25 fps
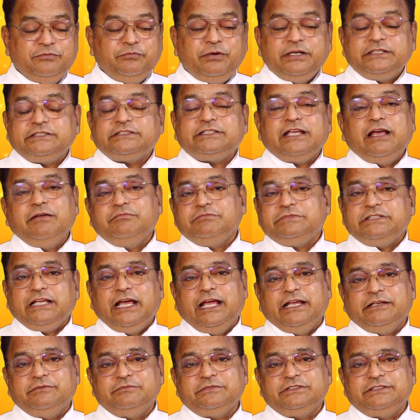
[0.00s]
But
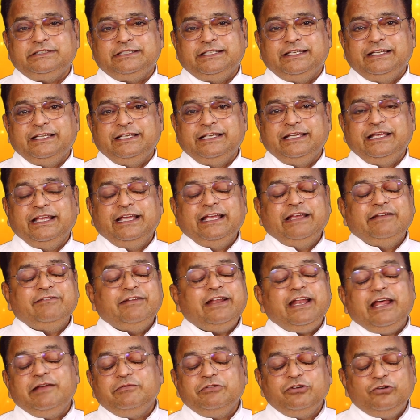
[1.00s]
sometimes
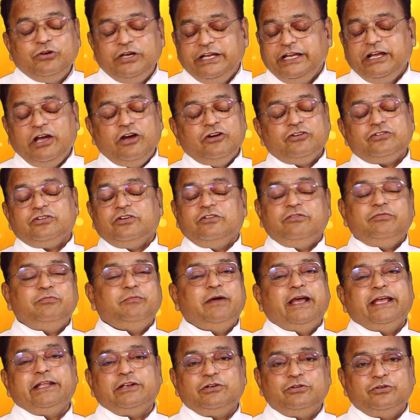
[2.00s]
when I'm going out of
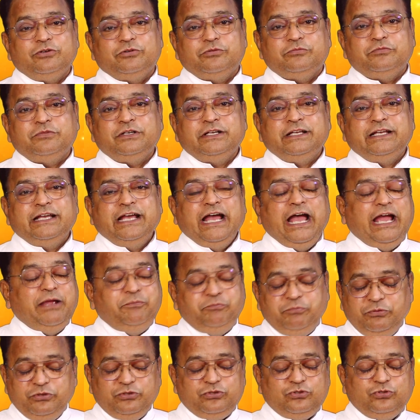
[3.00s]
my room,
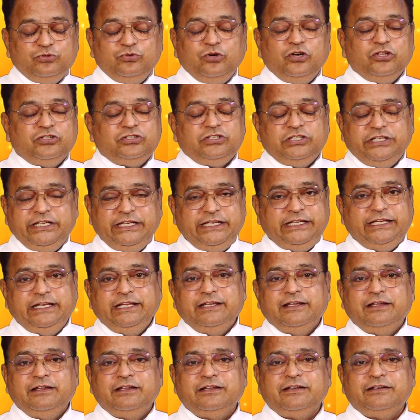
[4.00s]
I put two or three
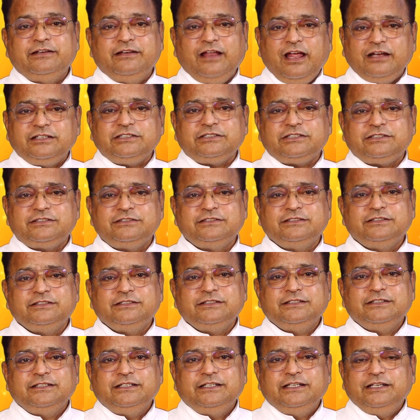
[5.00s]
nuts
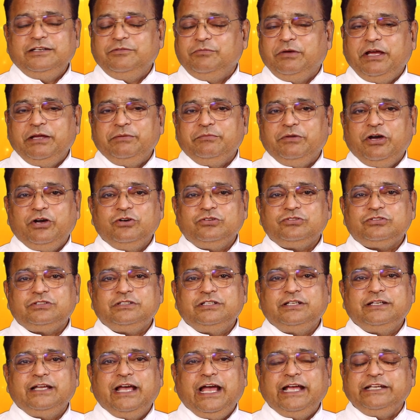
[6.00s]
in my
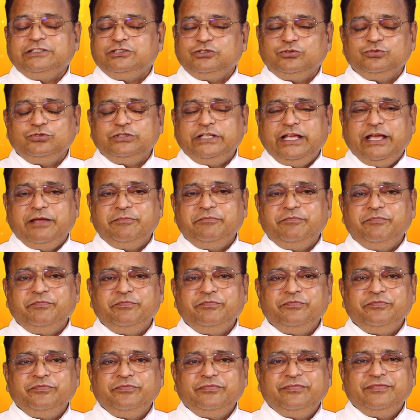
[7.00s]
mouth, I chew them,
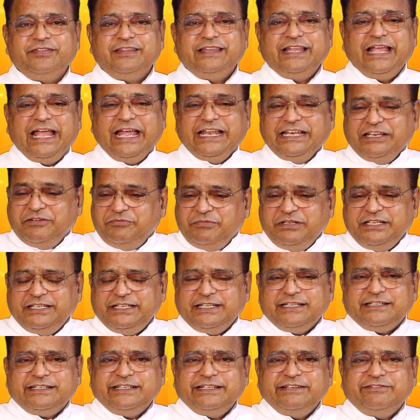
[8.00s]
and
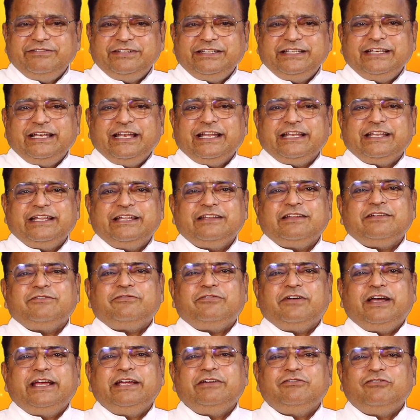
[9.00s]
immediately within another
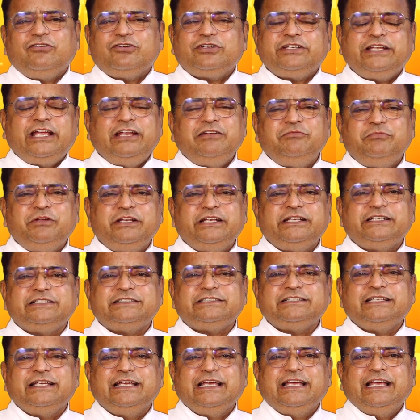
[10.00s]
5 or 10
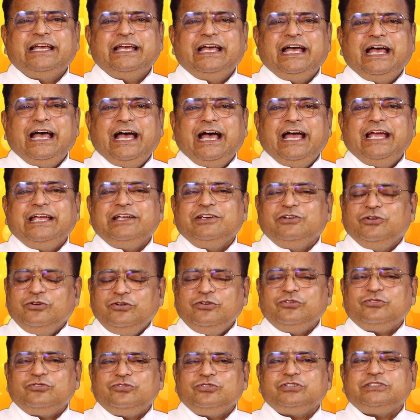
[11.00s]
minutes, I
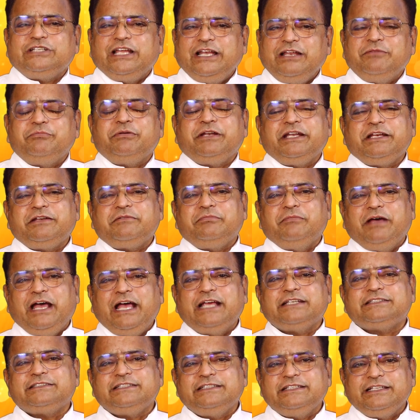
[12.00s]
go to celebrate
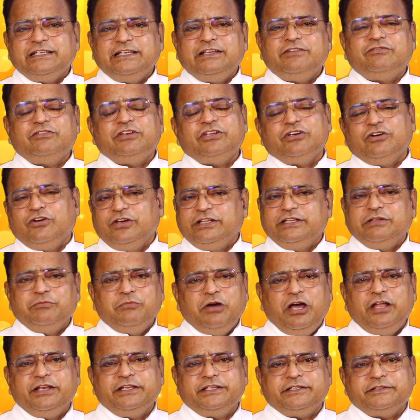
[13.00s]
Mass in the evening or in the
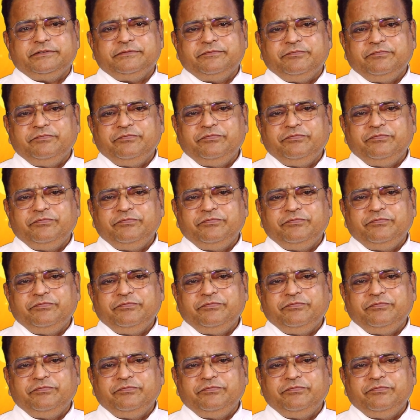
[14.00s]
morning.